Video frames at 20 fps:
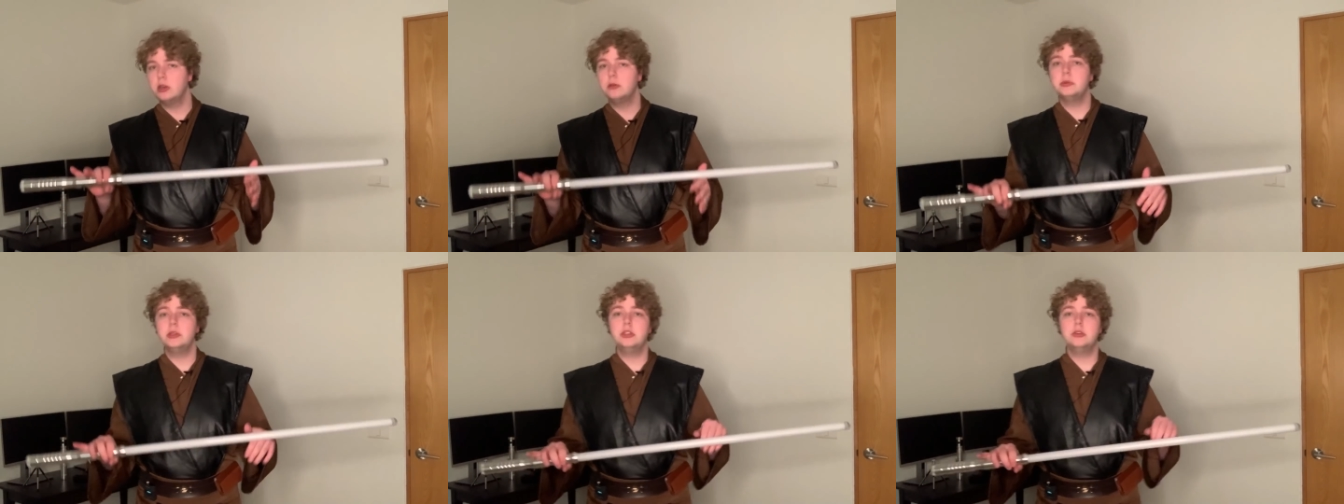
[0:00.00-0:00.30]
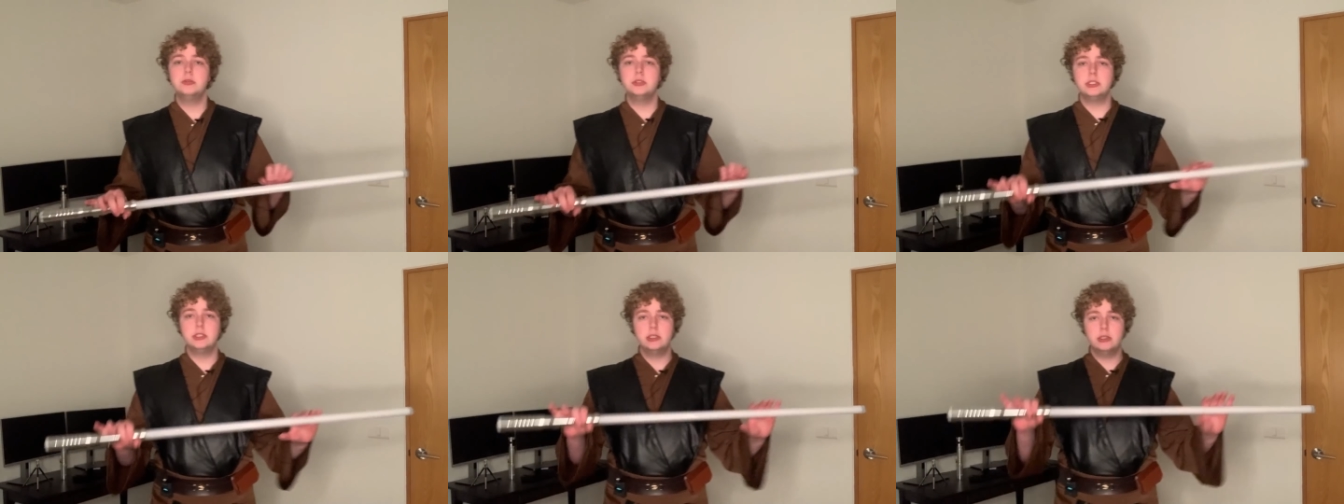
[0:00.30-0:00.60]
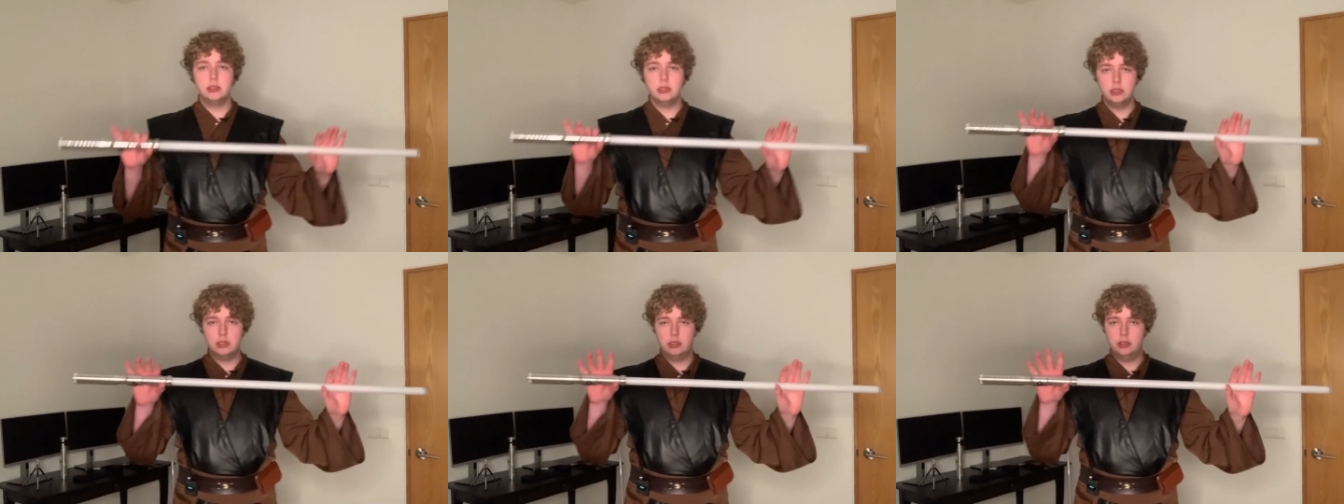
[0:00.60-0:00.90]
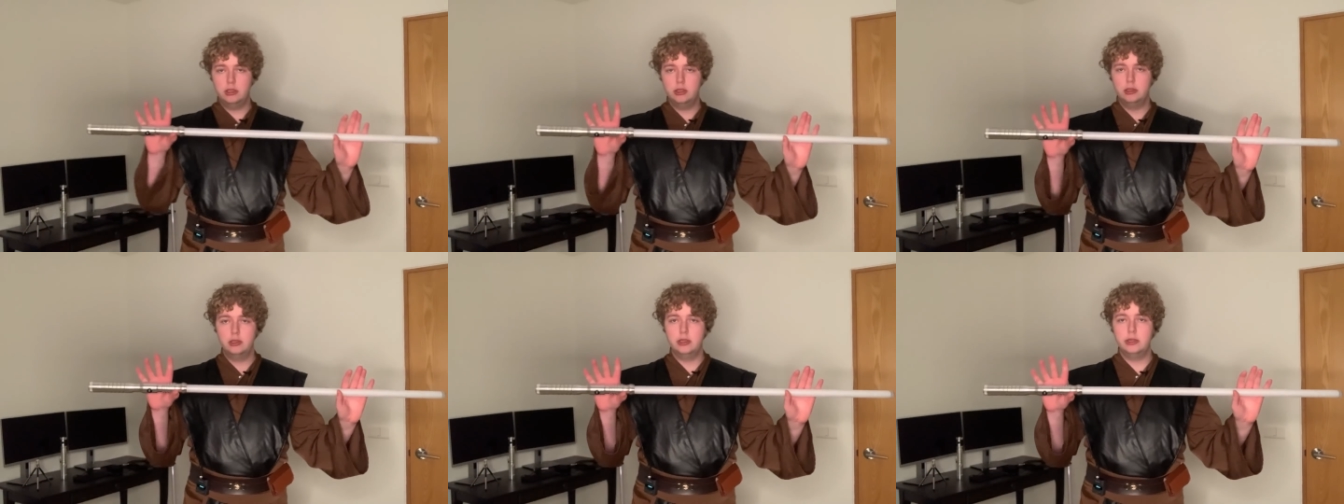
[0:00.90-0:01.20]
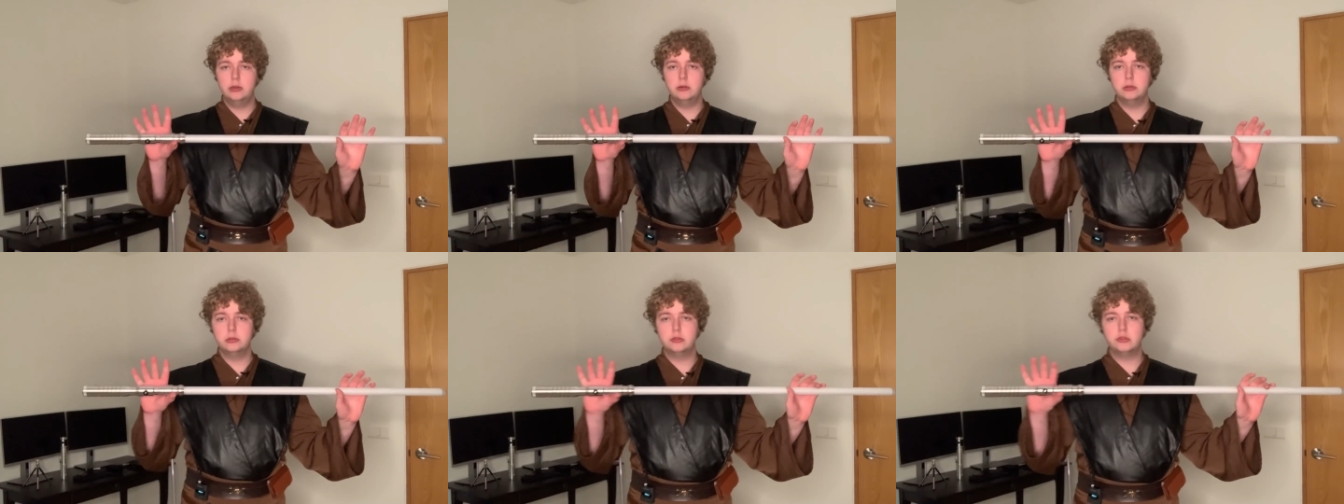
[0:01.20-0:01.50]
gonna be using
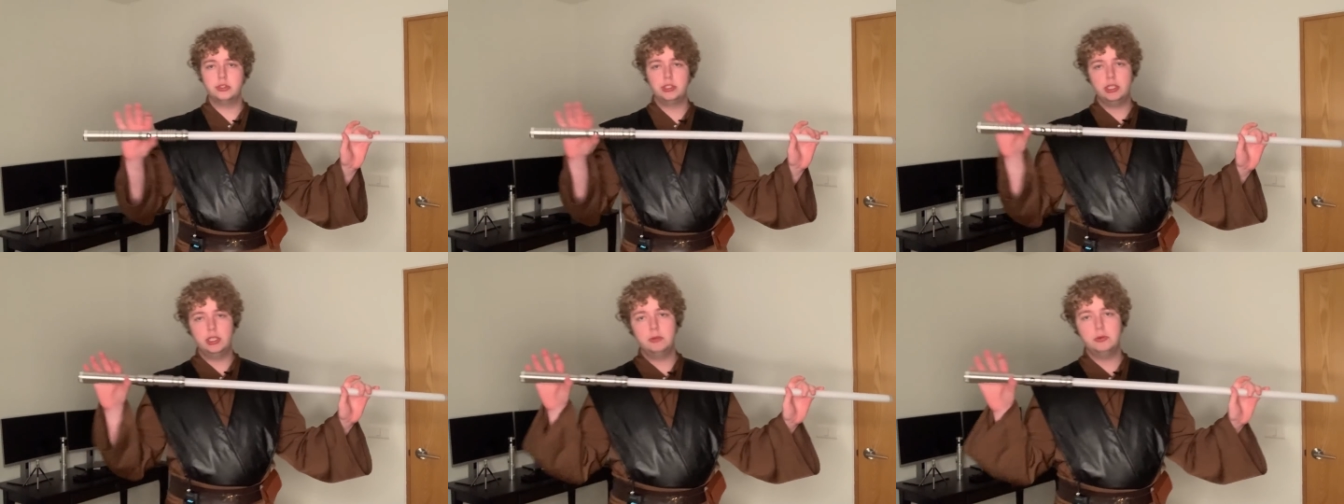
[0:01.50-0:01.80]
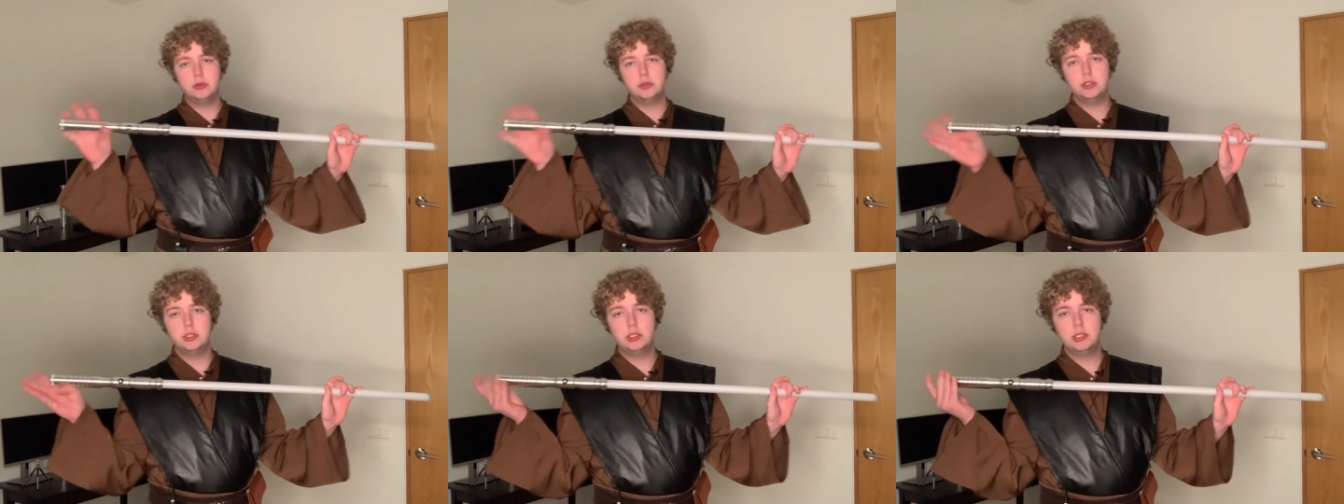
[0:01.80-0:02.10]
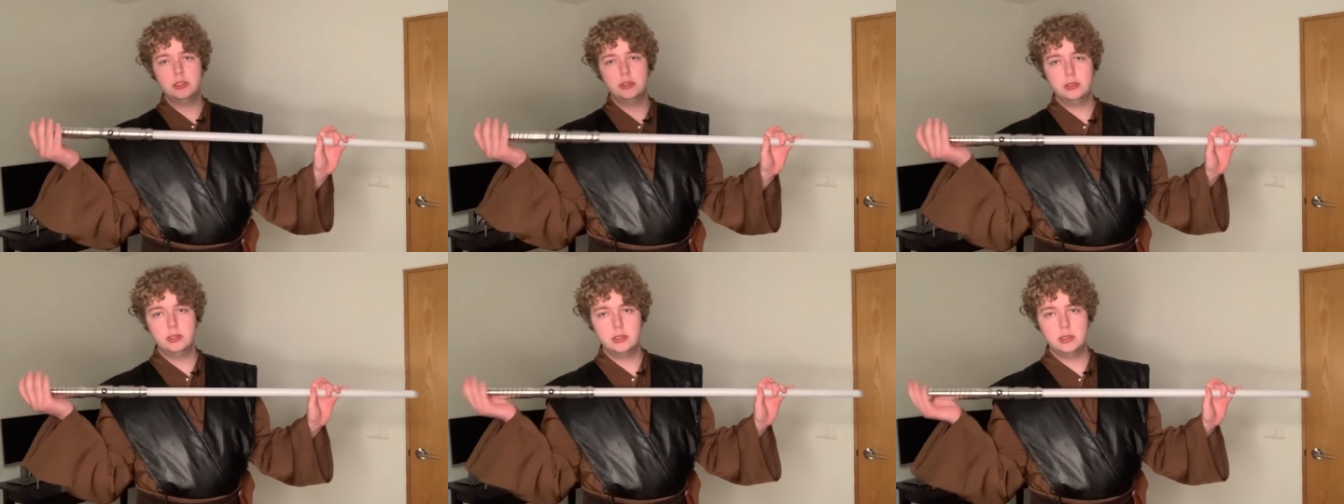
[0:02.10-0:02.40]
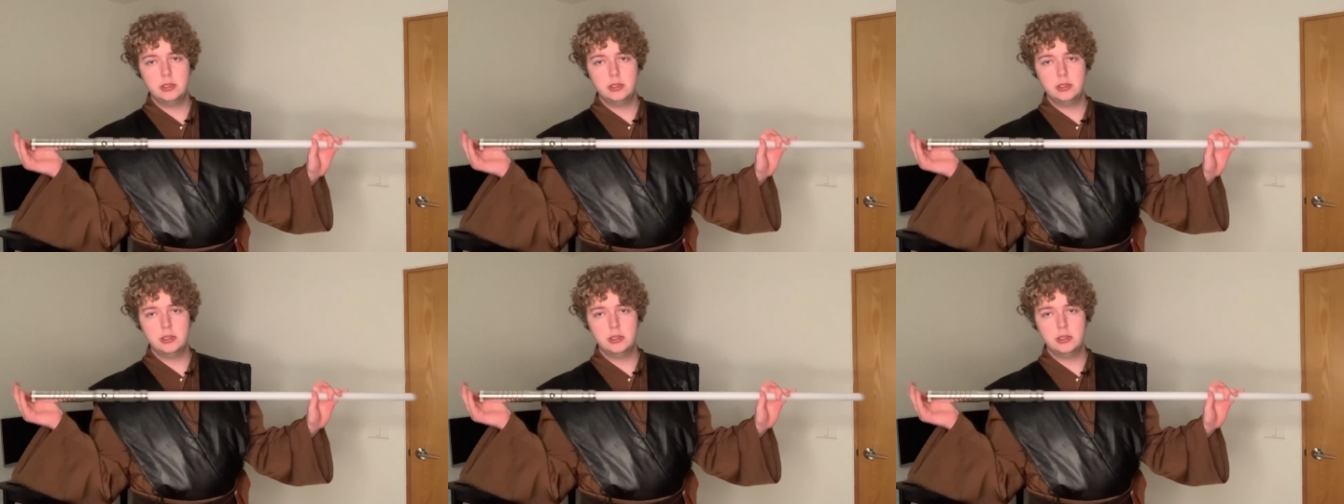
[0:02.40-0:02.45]
an Ultra Sabers.